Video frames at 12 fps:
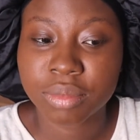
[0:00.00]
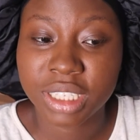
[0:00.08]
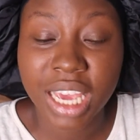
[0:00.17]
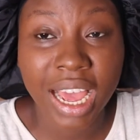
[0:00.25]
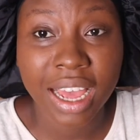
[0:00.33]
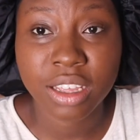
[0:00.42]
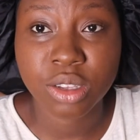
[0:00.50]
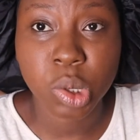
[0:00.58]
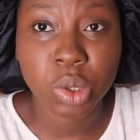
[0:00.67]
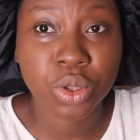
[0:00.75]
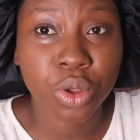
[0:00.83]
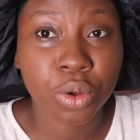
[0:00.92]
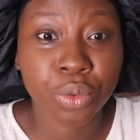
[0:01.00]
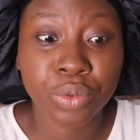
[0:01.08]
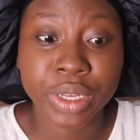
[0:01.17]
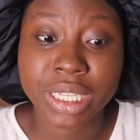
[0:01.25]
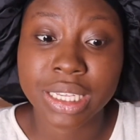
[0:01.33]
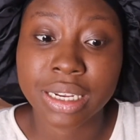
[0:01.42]
Yeah, it's also
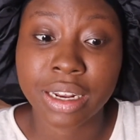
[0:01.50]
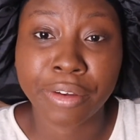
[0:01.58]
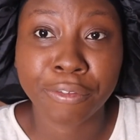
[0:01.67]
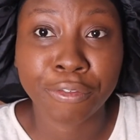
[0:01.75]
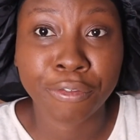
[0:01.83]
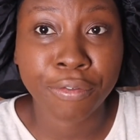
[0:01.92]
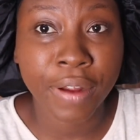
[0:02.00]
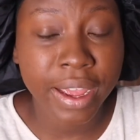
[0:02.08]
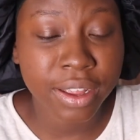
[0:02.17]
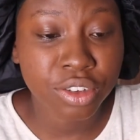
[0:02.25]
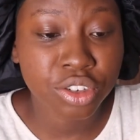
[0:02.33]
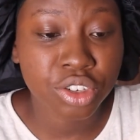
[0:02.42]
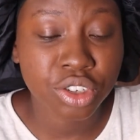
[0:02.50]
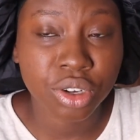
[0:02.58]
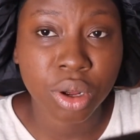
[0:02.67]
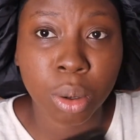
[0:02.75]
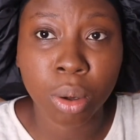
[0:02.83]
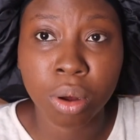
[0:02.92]
written in French
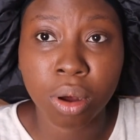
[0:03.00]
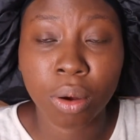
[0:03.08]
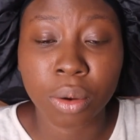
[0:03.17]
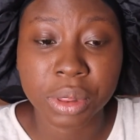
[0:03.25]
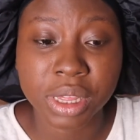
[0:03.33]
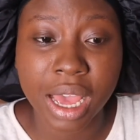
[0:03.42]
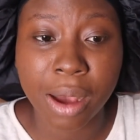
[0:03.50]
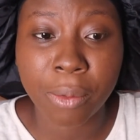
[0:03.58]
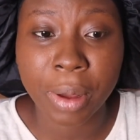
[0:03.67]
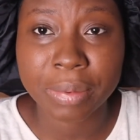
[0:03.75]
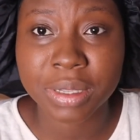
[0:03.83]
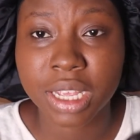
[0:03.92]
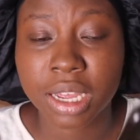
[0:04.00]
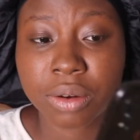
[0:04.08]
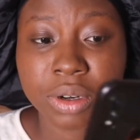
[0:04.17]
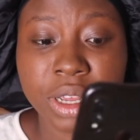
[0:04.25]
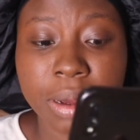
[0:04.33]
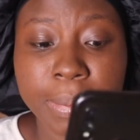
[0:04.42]
on their website,
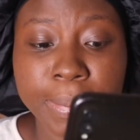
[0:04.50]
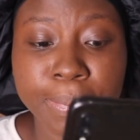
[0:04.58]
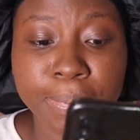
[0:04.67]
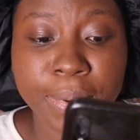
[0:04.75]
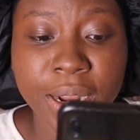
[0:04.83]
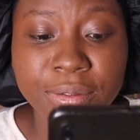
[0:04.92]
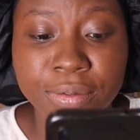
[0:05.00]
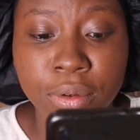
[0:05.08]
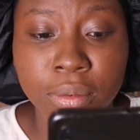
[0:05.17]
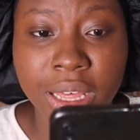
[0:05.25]
on their platform.